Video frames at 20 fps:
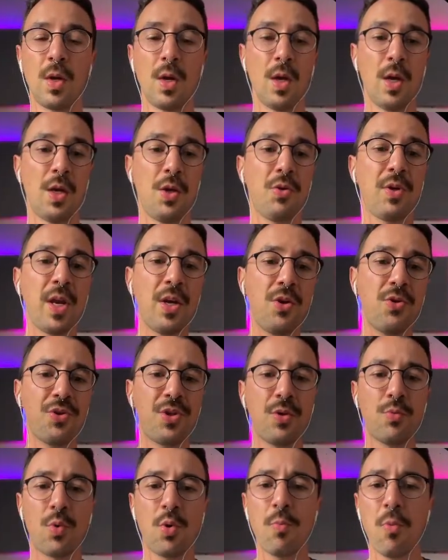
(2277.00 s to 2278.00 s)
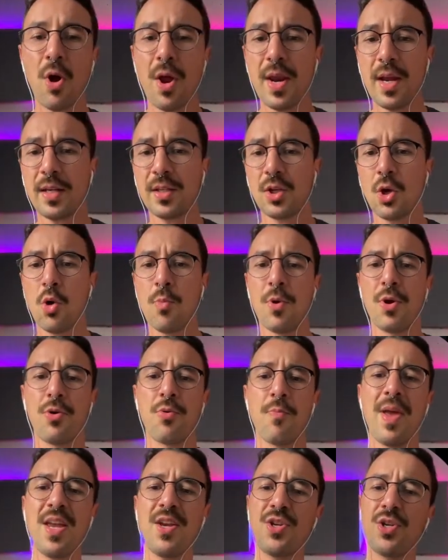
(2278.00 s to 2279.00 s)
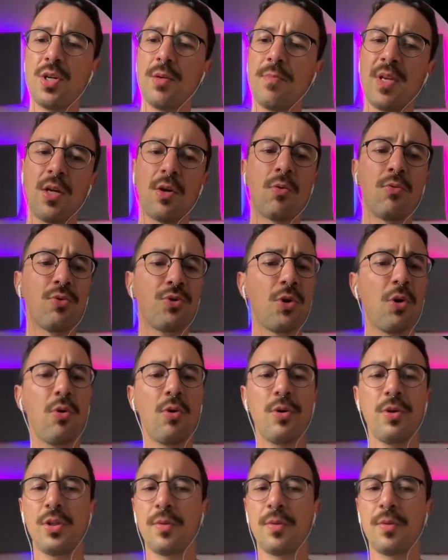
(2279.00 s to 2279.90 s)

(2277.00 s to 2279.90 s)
You can use in robotics, home automation, MIDI controllers,